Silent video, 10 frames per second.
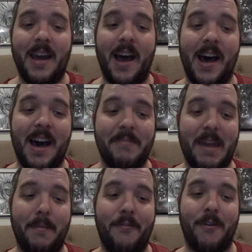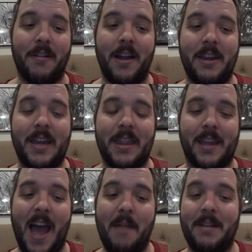Um, and before a lot of you get in the
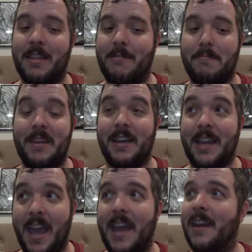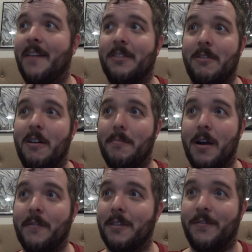comments with me again after the whole
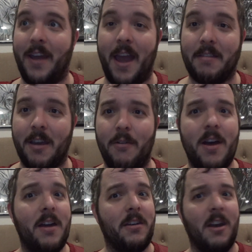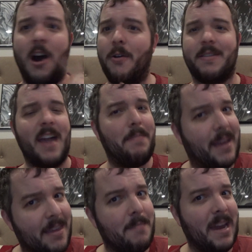Marvel's fiasco, no, it's not
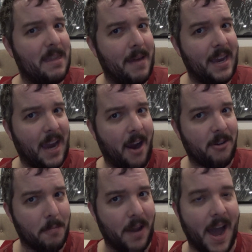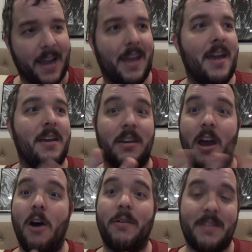because they made the main character black.
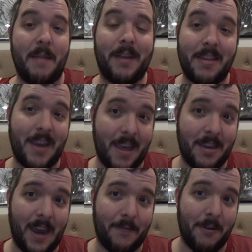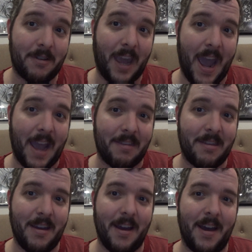No, it's not because it has a diverse
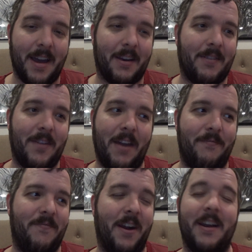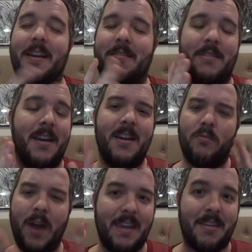cast, uh, uh, uh various
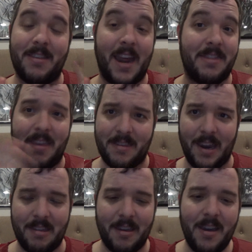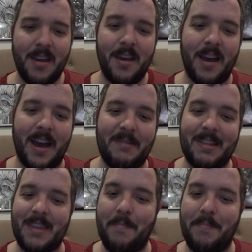races, and ethnicities. Um,
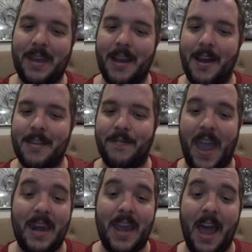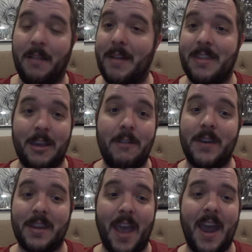it's because of any elements that you
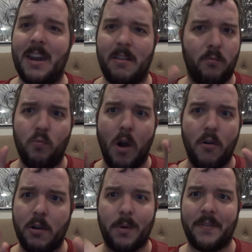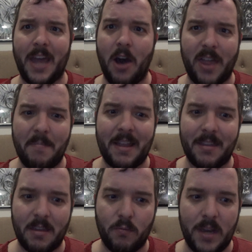decided is woke or whatever the hell that means
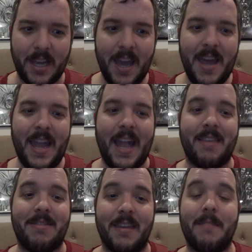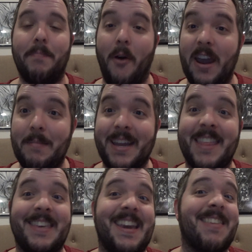this week. It's disappointing
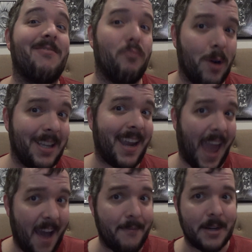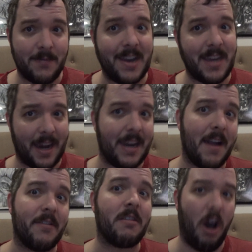because it doesn't really have much of identity
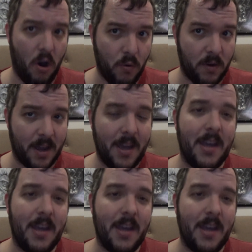of its own.